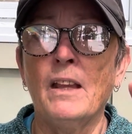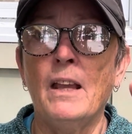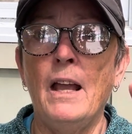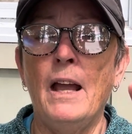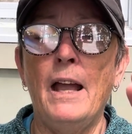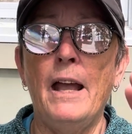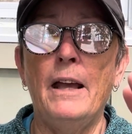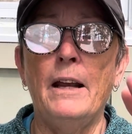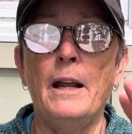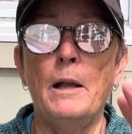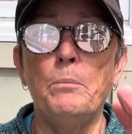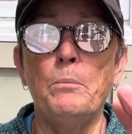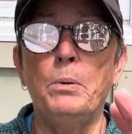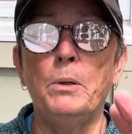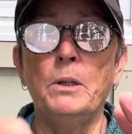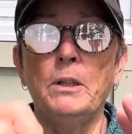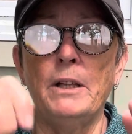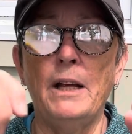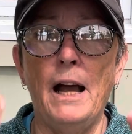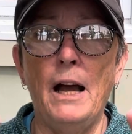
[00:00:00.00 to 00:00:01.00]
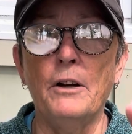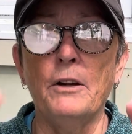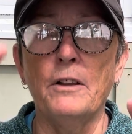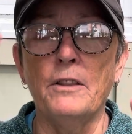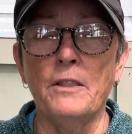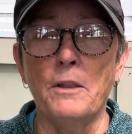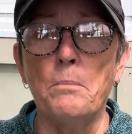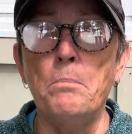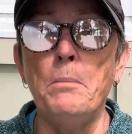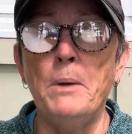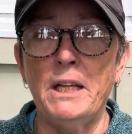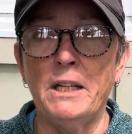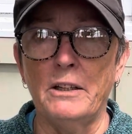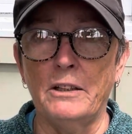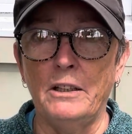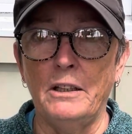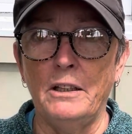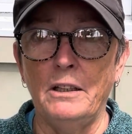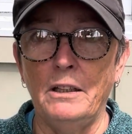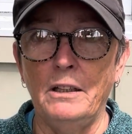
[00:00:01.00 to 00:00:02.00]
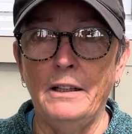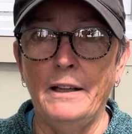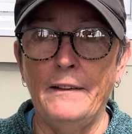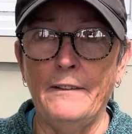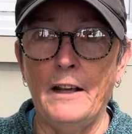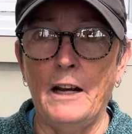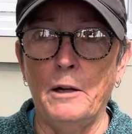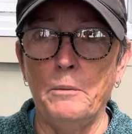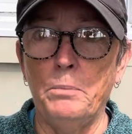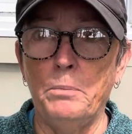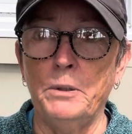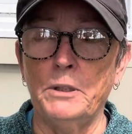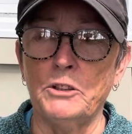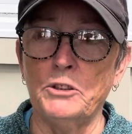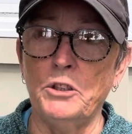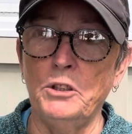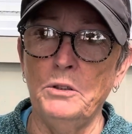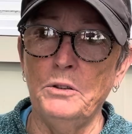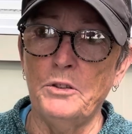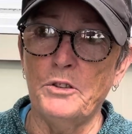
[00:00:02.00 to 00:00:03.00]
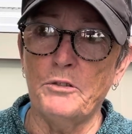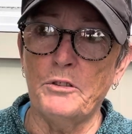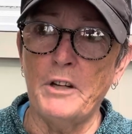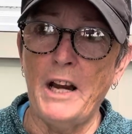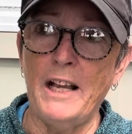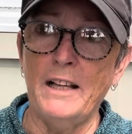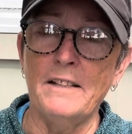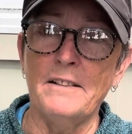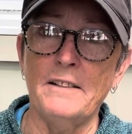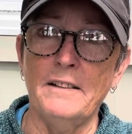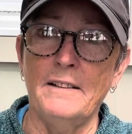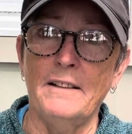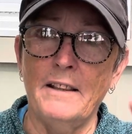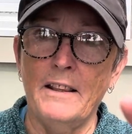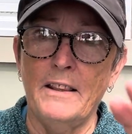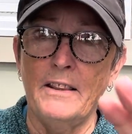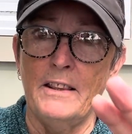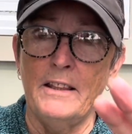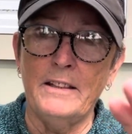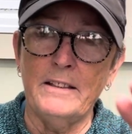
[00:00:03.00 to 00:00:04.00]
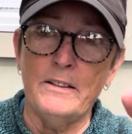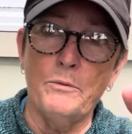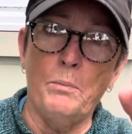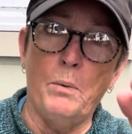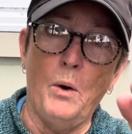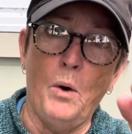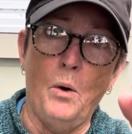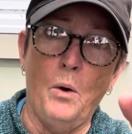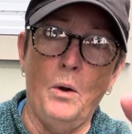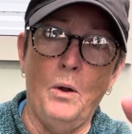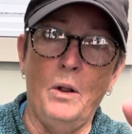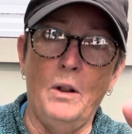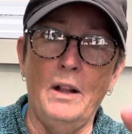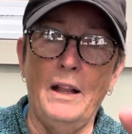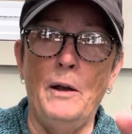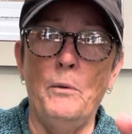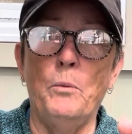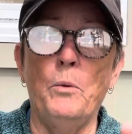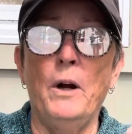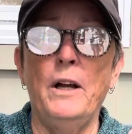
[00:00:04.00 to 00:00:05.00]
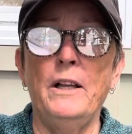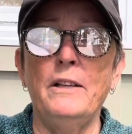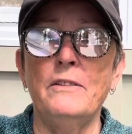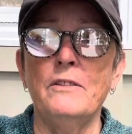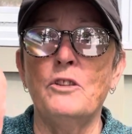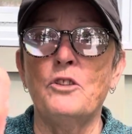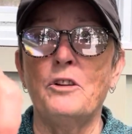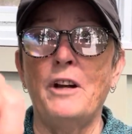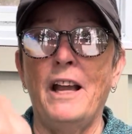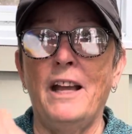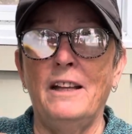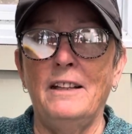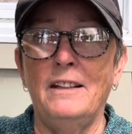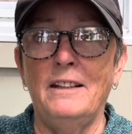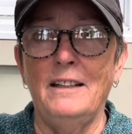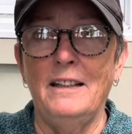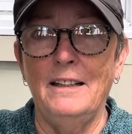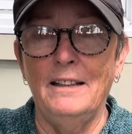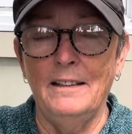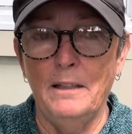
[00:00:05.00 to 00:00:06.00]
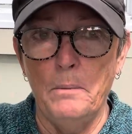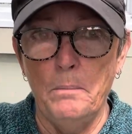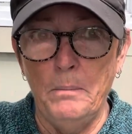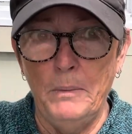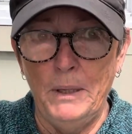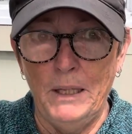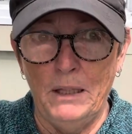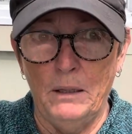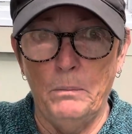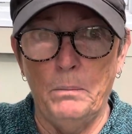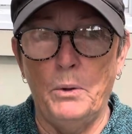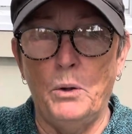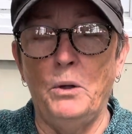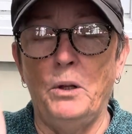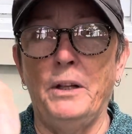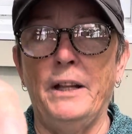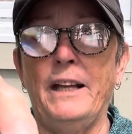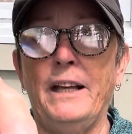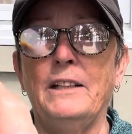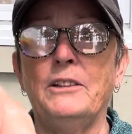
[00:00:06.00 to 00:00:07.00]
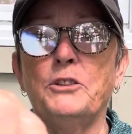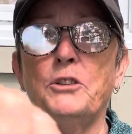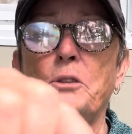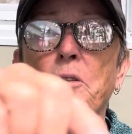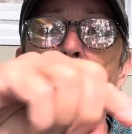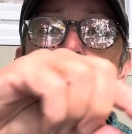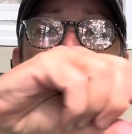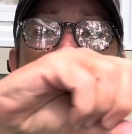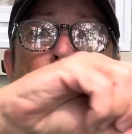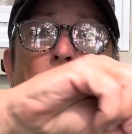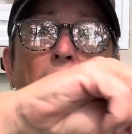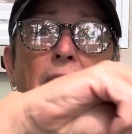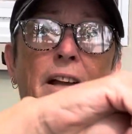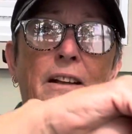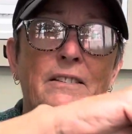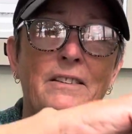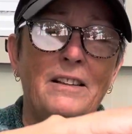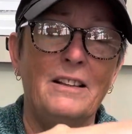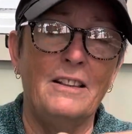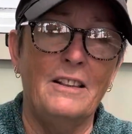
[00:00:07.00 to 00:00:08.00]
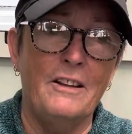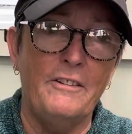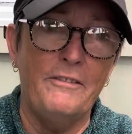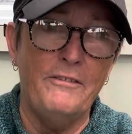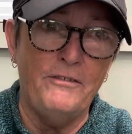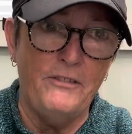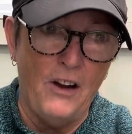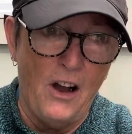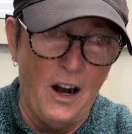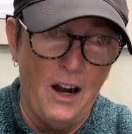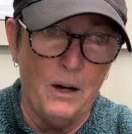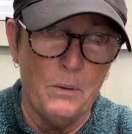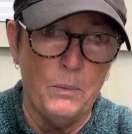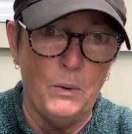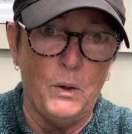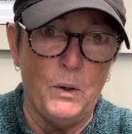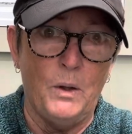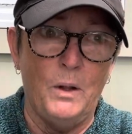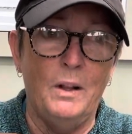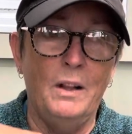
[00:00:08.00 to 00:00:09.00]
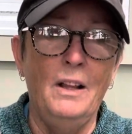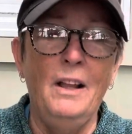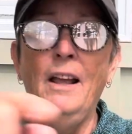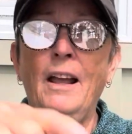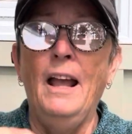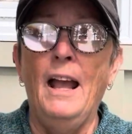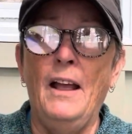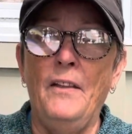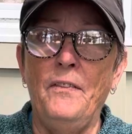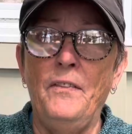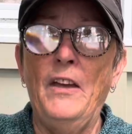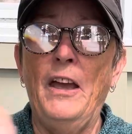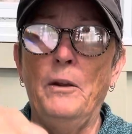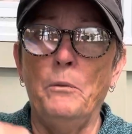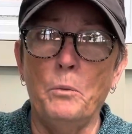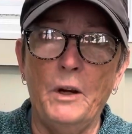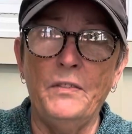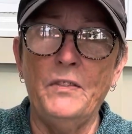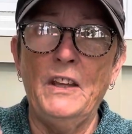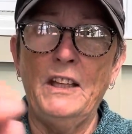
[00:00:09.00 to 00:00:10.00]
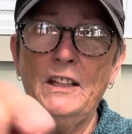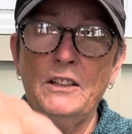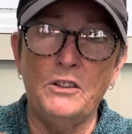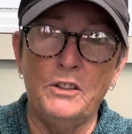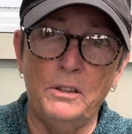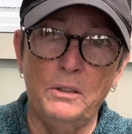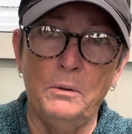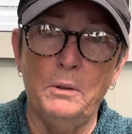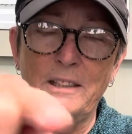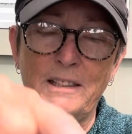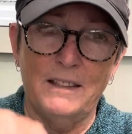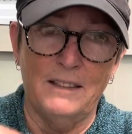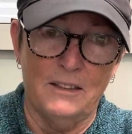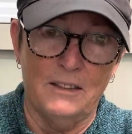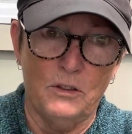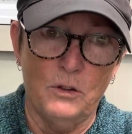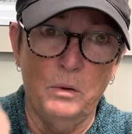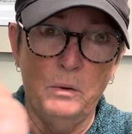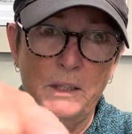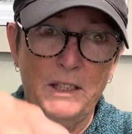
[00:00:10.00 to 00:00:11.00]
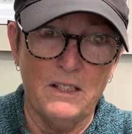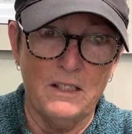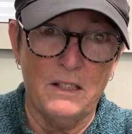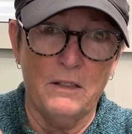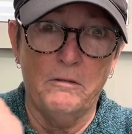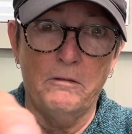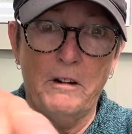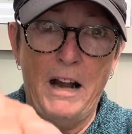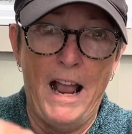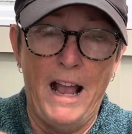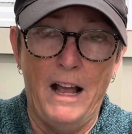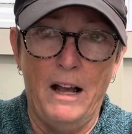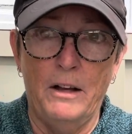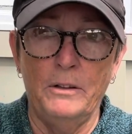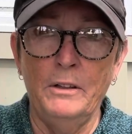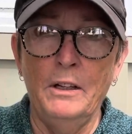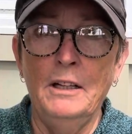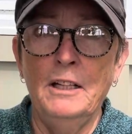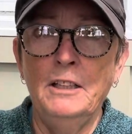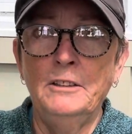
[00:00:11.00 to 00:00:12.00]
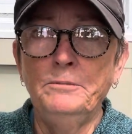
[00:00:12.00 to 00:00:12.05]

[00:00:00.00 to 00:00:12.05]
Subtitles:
And I pulled it out of the middle, and then I put 2 strands in this bowl and 1 strand in the middle bowl and 2 strands in the far bowl. And then what they do is it twists around.